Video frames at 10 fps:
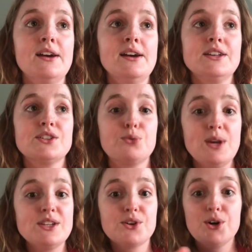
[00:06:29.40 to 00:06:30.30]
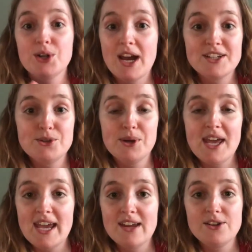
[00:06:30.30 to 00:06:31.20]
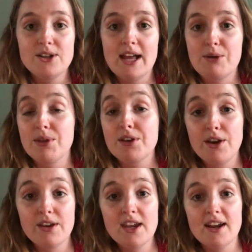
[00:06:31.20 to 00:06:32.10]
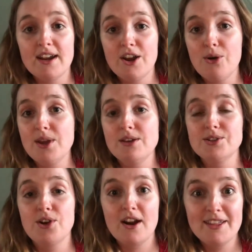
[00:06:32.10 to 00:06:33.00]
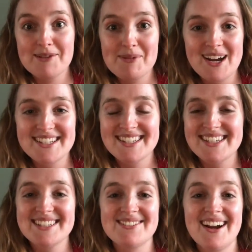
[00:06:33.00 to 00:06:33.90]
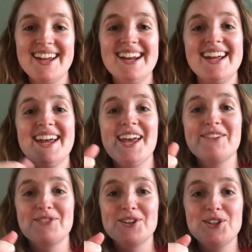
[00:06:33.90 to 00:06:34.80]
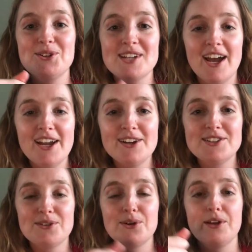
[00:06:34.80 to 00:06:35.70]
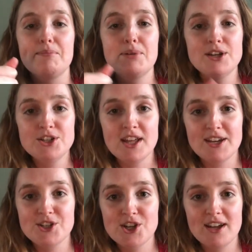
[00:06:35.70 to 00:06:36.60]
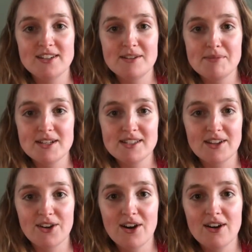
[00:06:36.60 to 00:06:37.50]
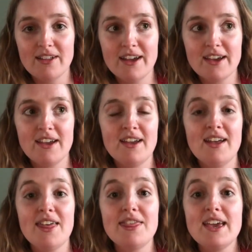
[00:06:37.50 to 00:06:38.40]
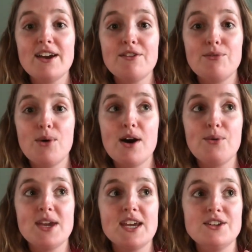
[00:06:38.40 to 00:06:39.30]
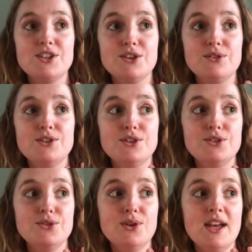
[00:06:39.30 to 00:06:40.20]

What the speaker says: squeeze or hold on to a handle, like with cooking, I know we use garlic presses, right? If we're too tired to really push that shut to mince the garlic, think of what we can do to